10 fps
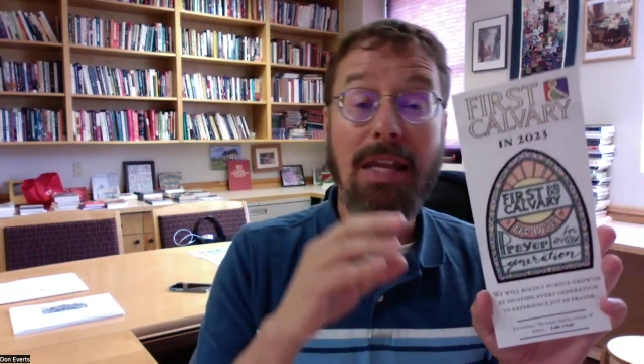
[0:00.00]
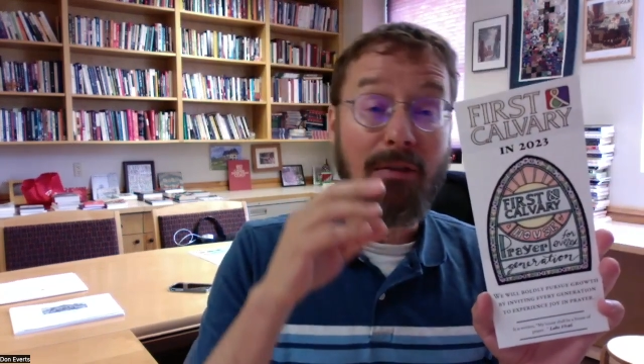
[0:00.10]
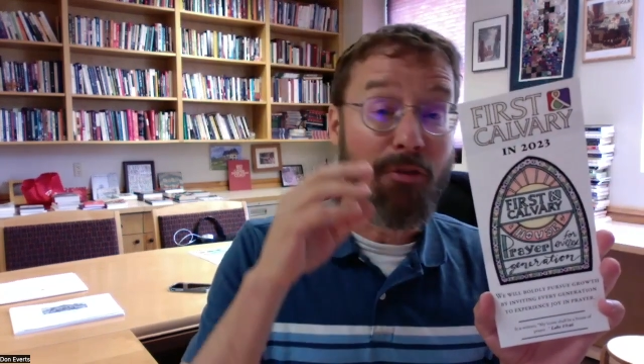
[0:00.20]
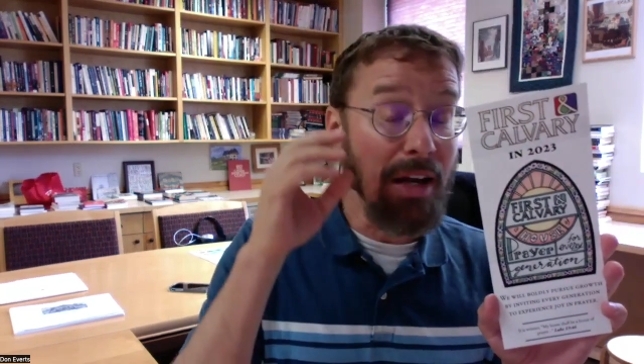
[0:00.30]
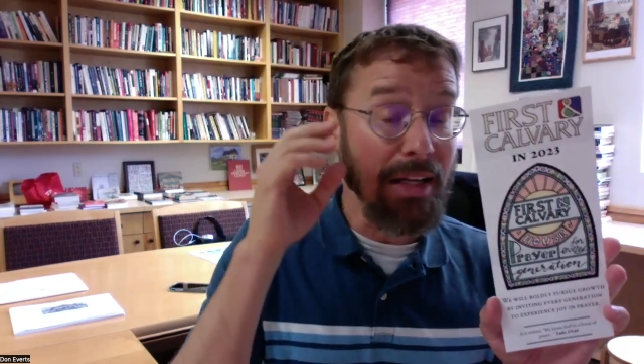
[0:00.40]

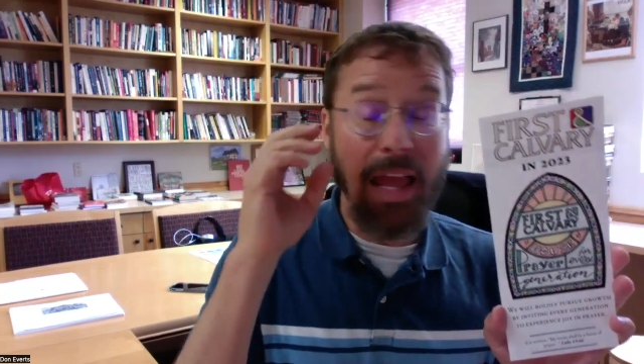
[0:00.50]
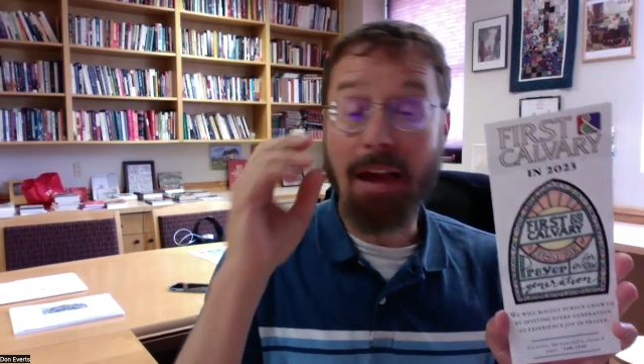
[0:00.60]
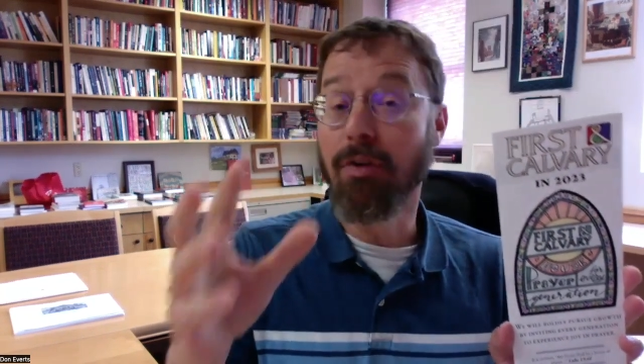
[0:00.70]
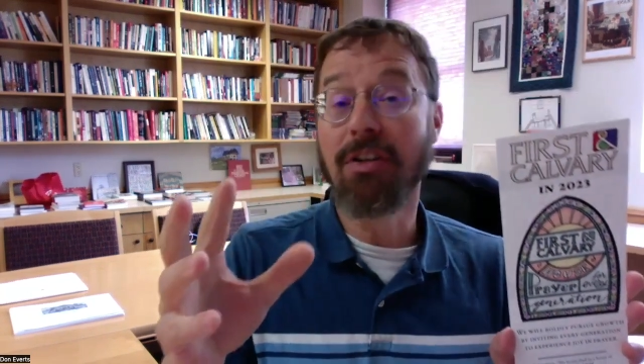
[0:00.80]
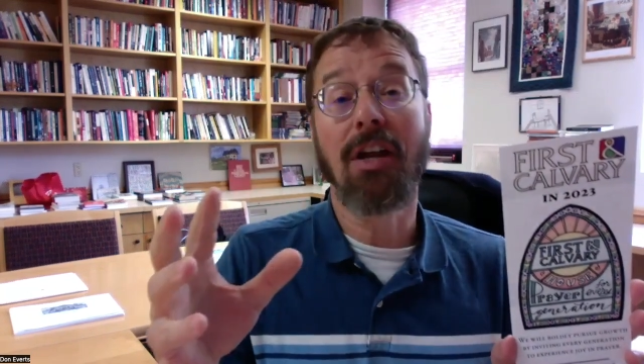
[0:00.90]
inviting
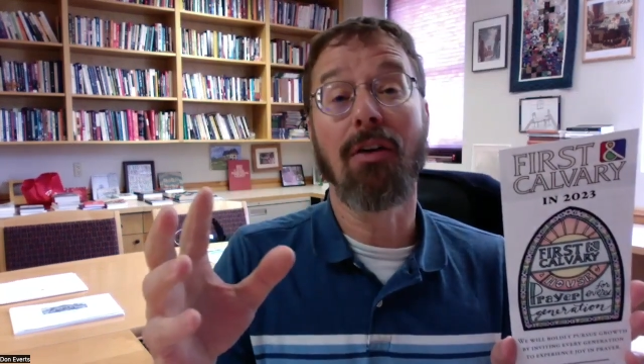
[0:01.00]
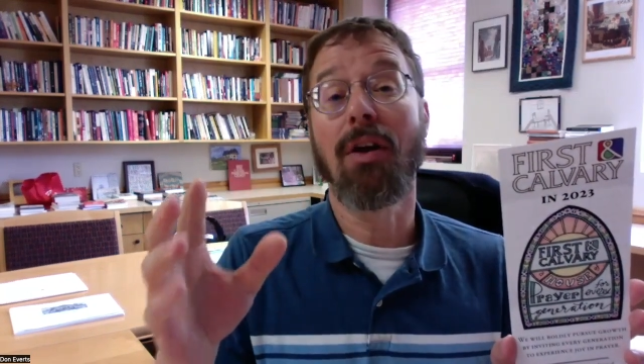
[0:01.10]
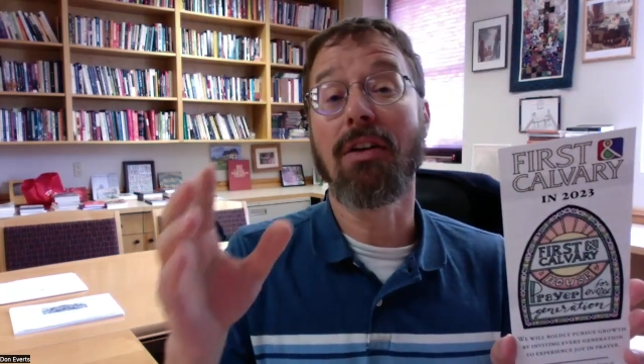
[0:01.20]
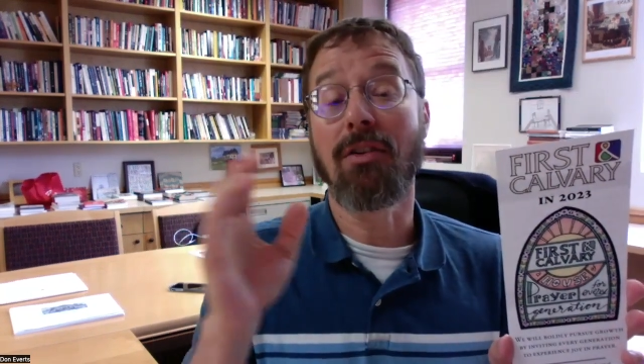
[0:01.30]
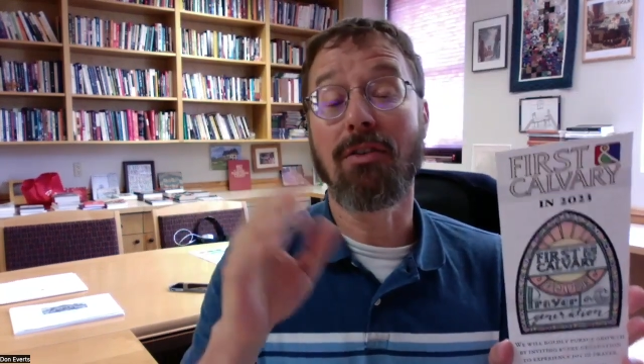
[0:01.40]
every
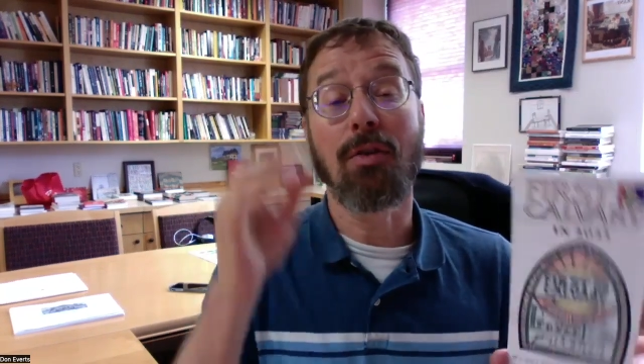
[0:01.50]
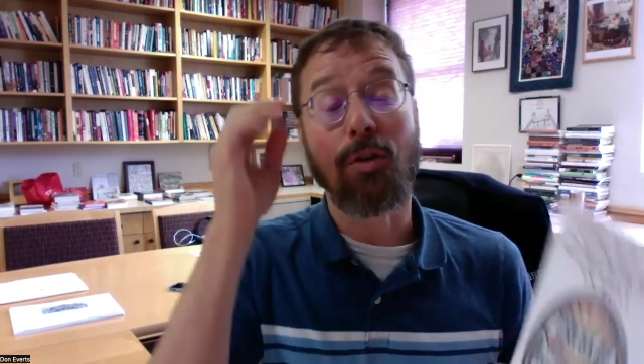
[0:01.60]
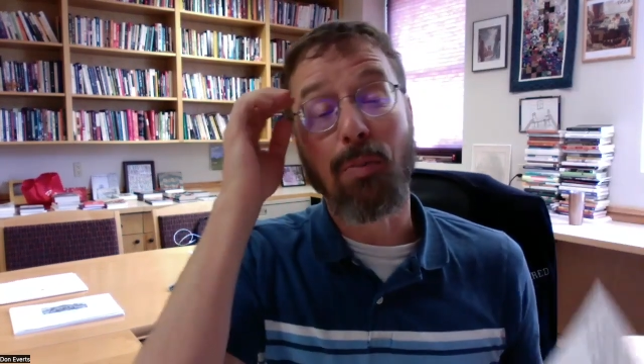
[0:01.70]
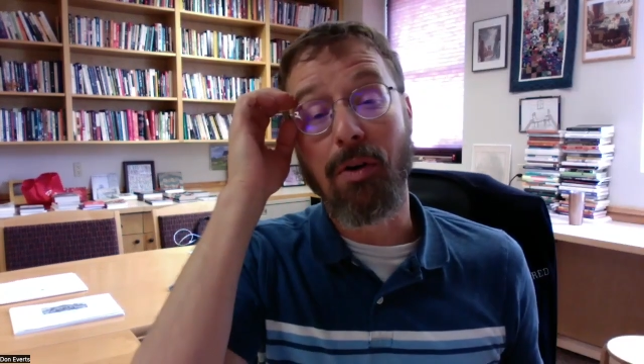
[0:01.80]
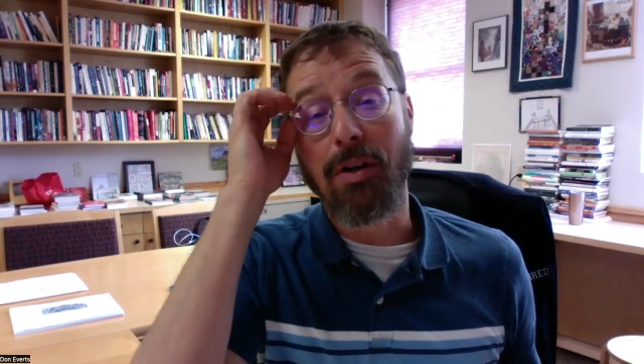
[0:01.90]
generation to
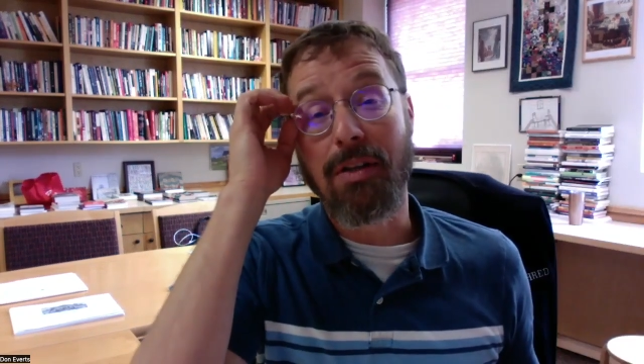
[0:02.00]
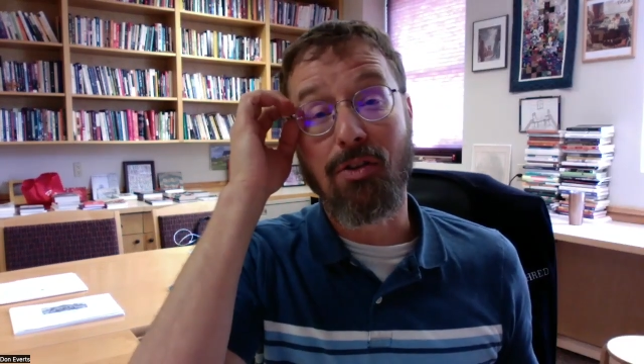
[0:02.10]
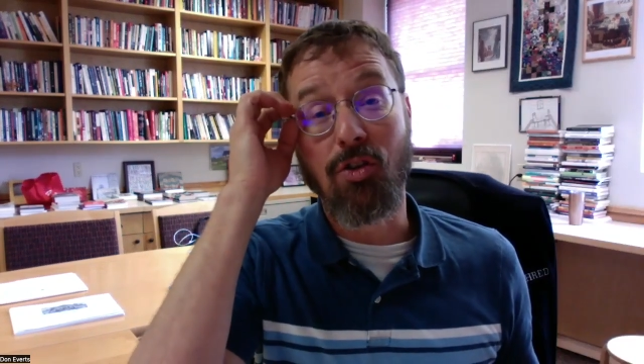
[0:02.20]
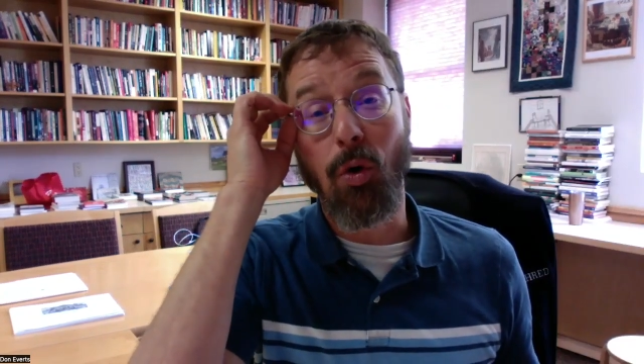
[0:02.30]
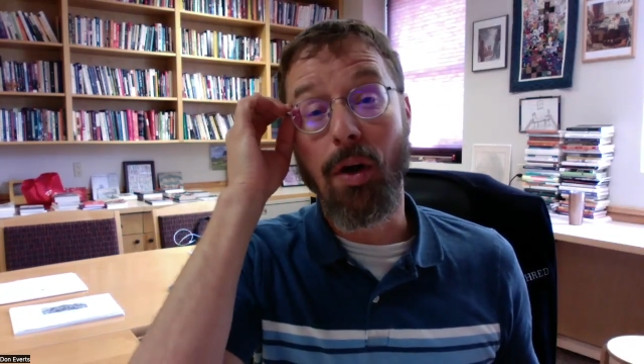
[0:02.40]

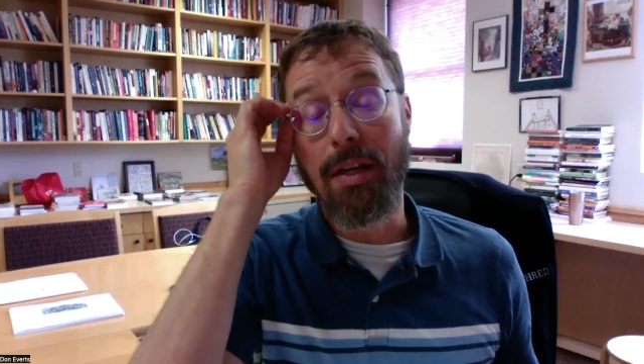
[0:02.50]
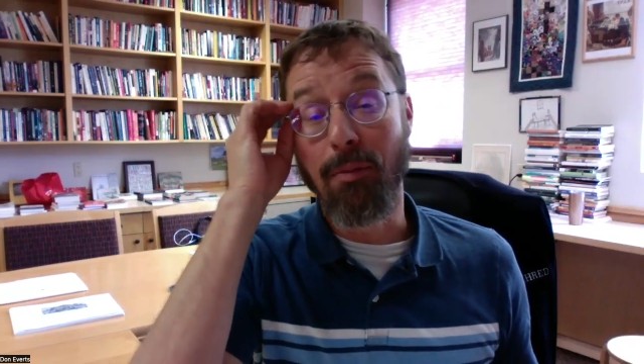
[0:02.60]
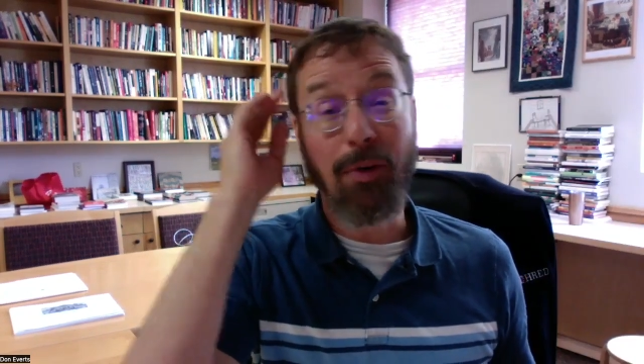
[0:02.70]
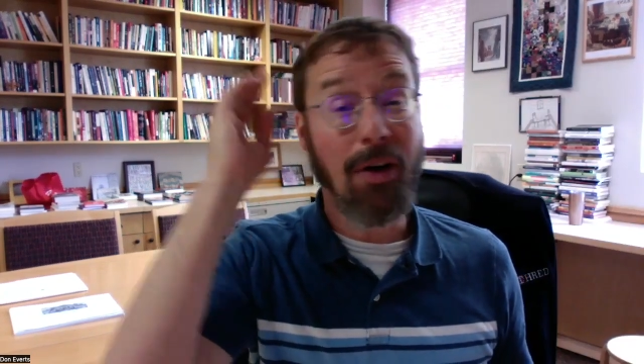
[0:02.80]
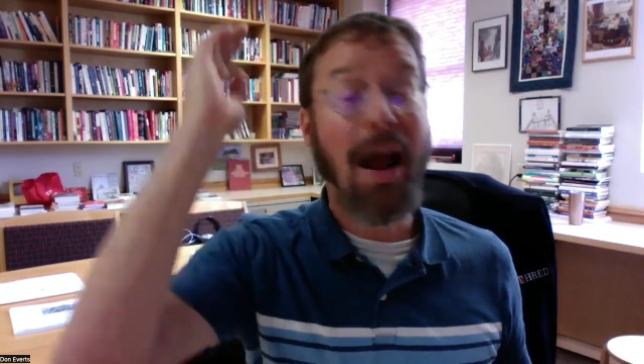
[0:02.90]
experience joy
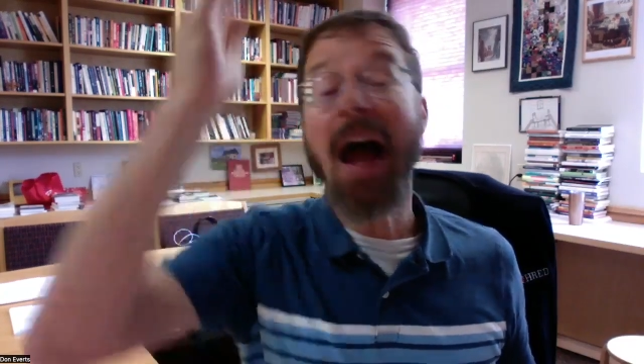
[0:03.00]
in prayer.